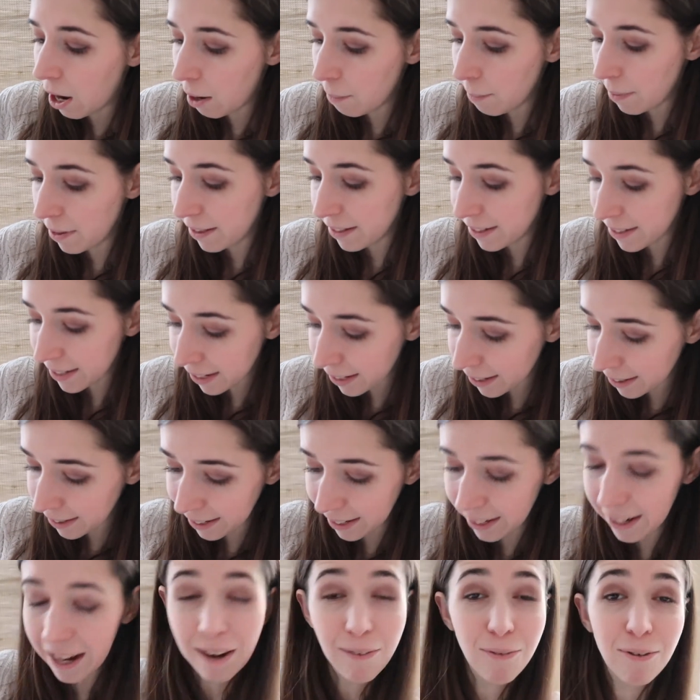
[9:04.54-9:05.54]
And the second
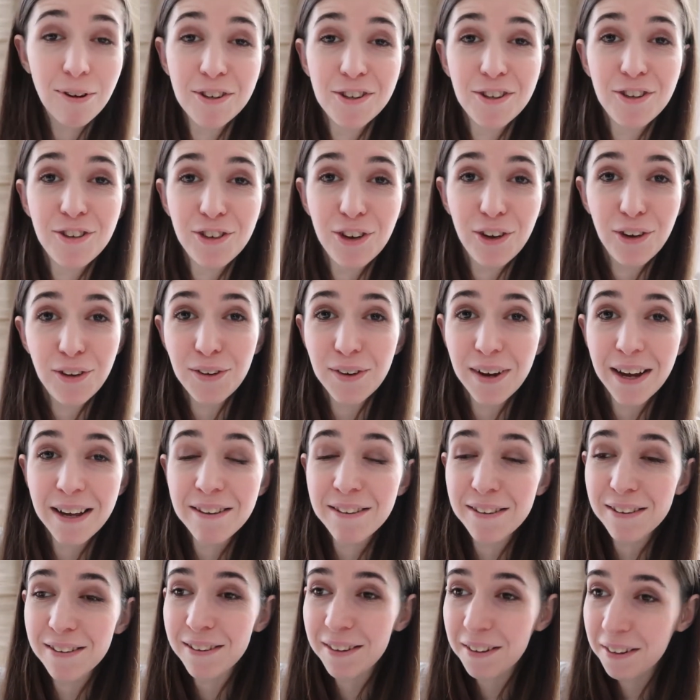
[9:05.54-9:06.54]
thing I want to show you
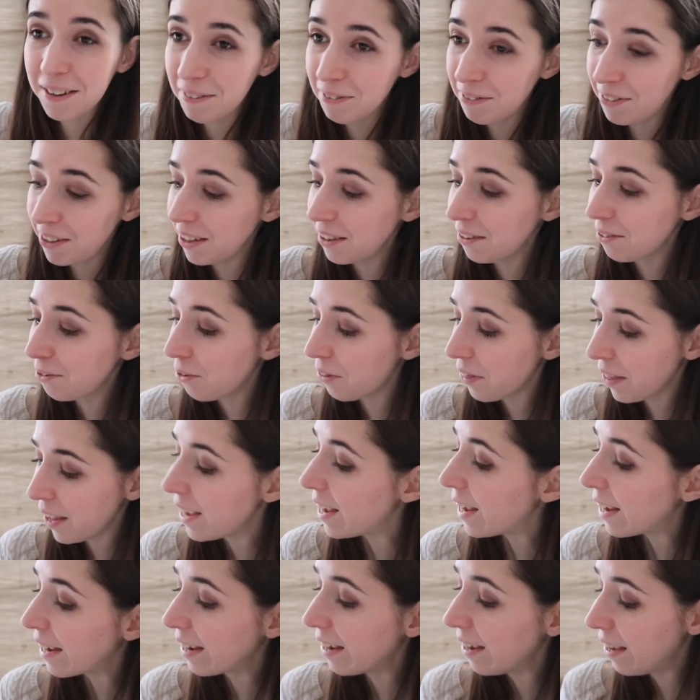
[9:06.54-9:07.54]
guys is a nifty little
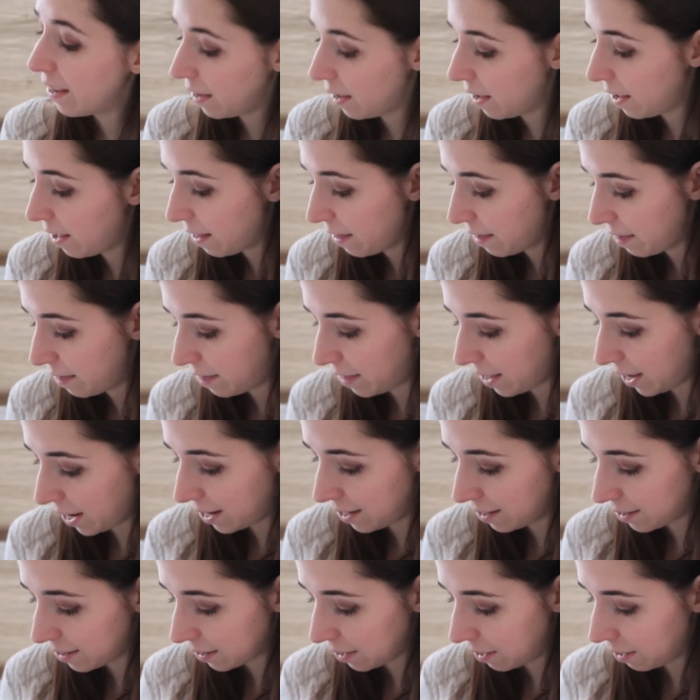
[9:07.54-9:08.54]
thing
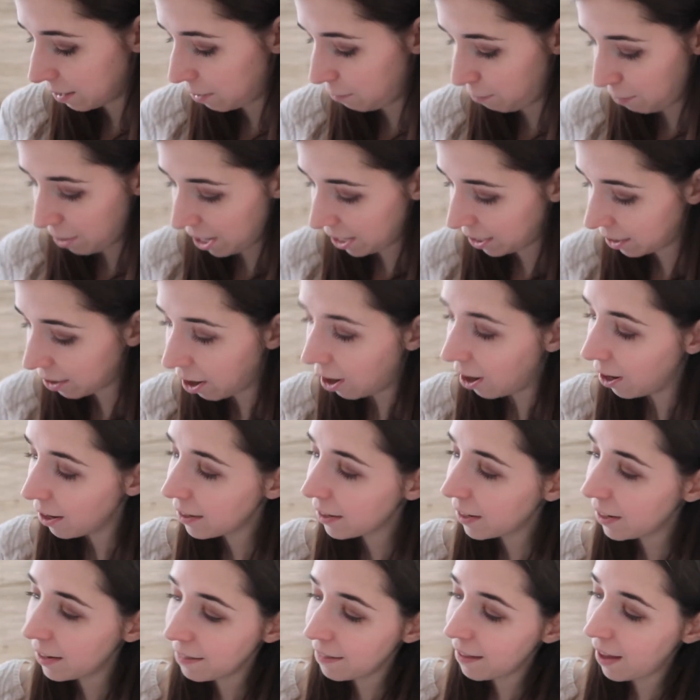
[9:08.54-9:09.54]
that I
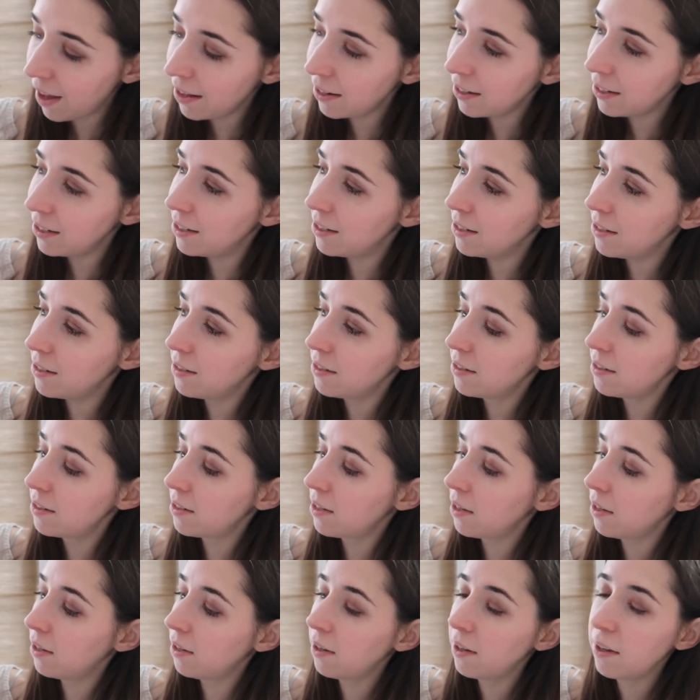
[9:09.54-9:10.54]
got, and that
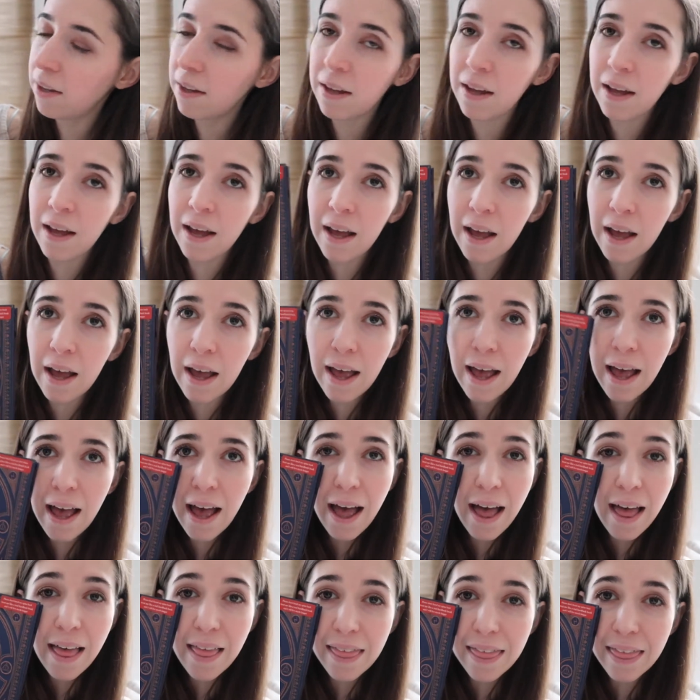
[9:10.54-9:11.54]
is
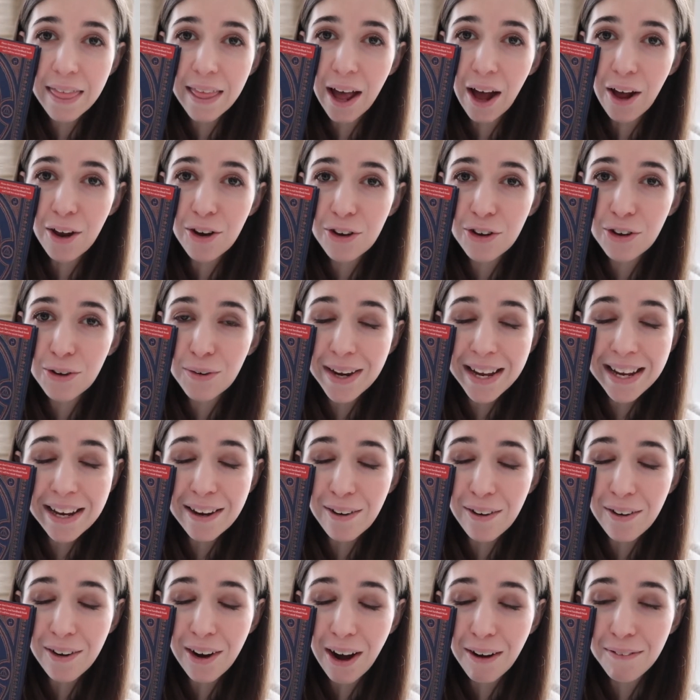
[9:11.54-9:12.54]
a new
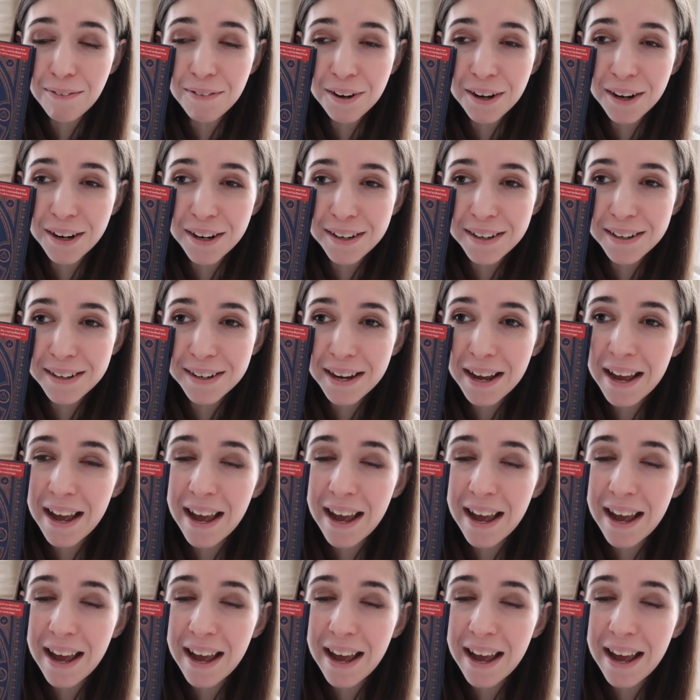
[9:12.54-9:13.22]
Kindle cover.